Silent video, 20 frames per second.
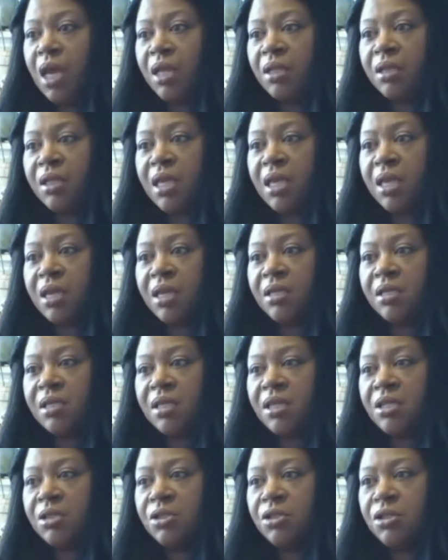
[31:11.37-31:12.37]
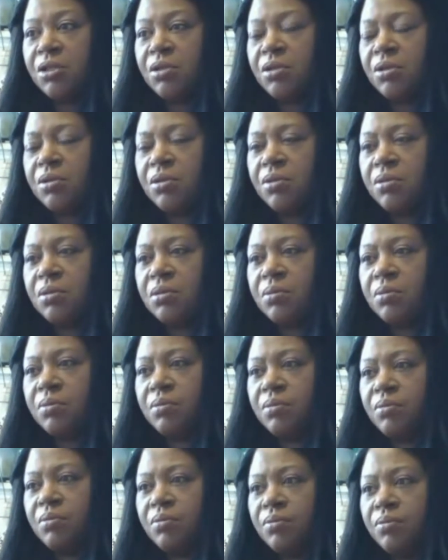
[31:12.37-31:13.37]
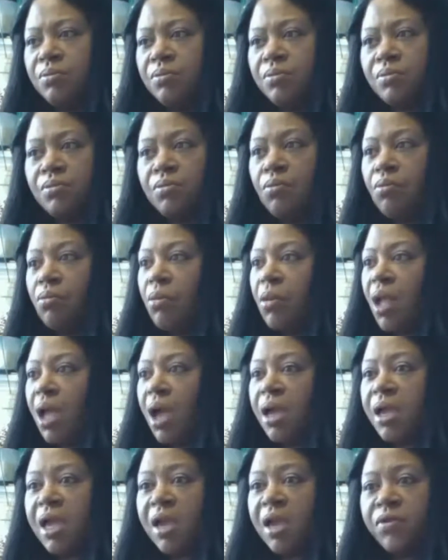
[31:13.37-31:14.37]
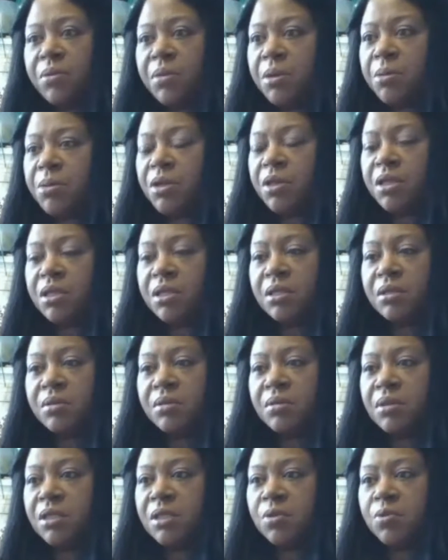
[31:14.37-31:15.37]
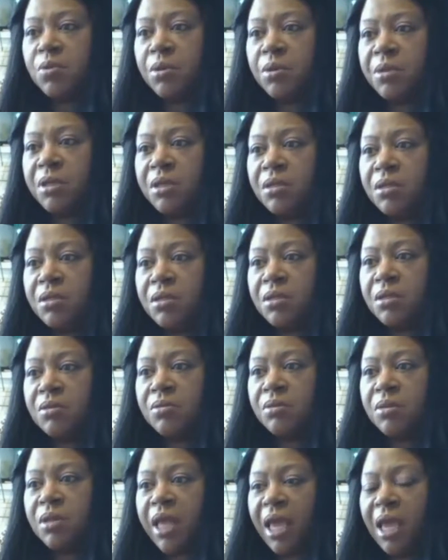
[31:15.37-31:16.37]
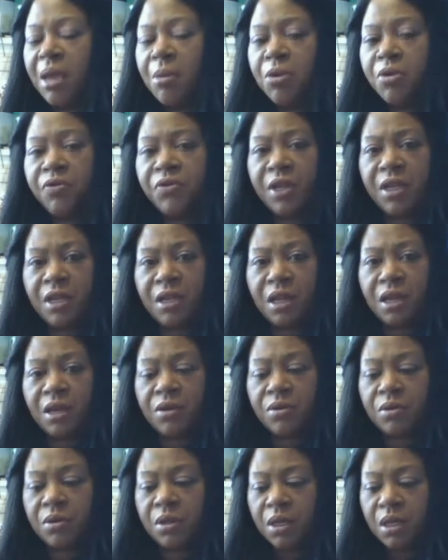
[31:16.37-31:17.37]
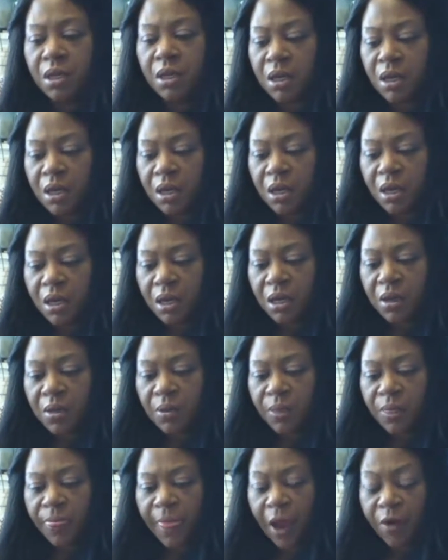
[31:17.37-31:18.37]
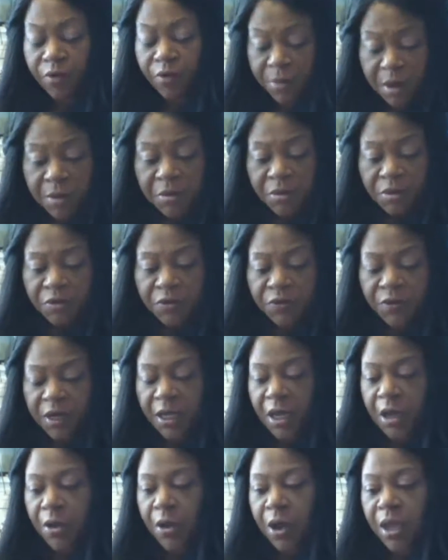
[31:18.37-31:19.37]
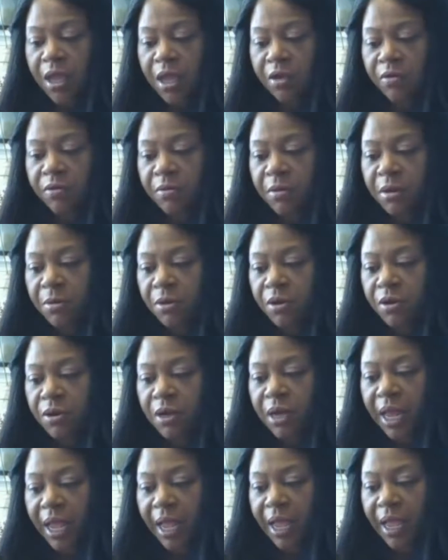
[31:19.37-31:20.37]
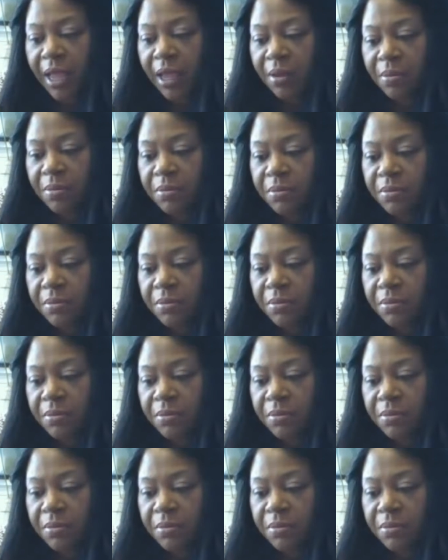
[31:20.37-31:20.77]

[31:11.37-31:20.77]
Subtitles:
I think Essential, I can't remember this woman's name or video. I remember the video, I can't remember her name.